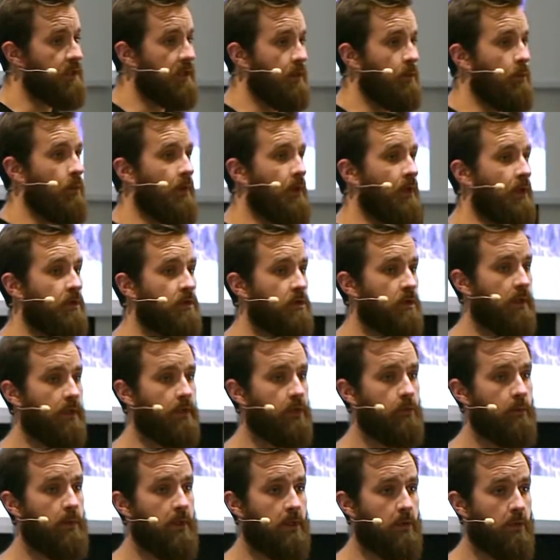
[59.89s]
head when they're trying
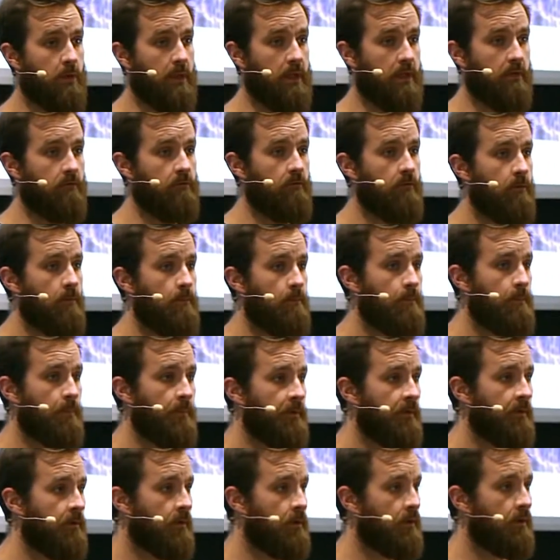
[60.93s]
to be creative.
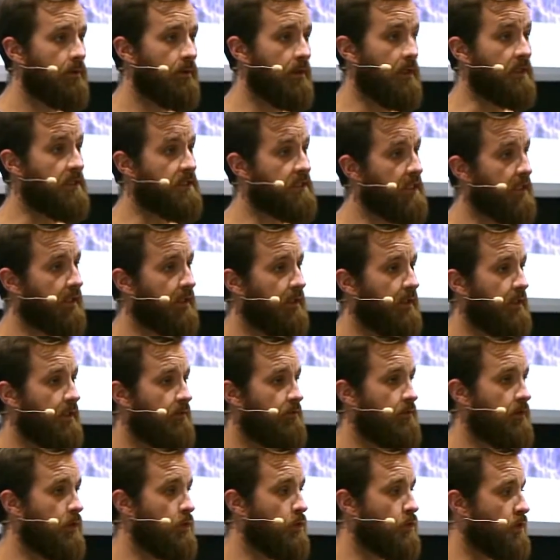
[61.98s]
Then secondly,
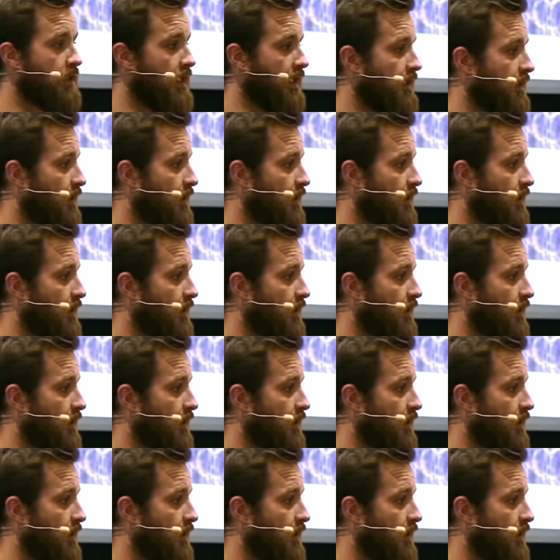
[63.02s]
we use that